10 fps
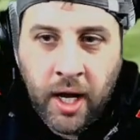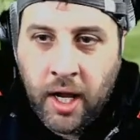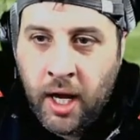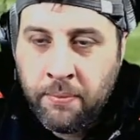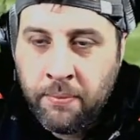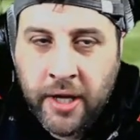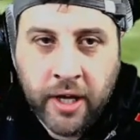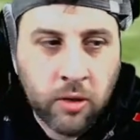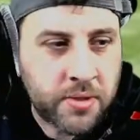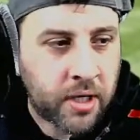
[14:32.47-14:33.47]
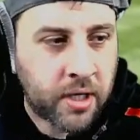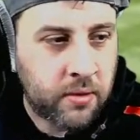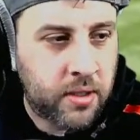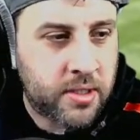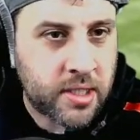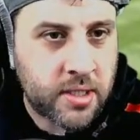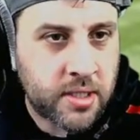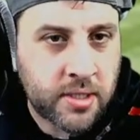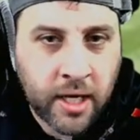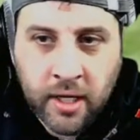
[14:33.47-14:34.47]
I bloody hope so, because
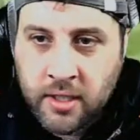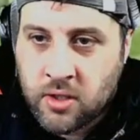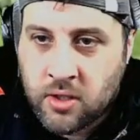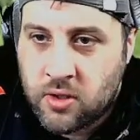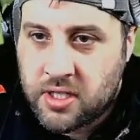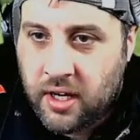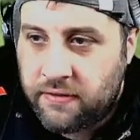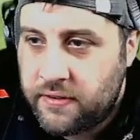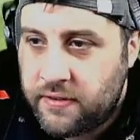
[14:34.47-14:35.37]
it's good stuff.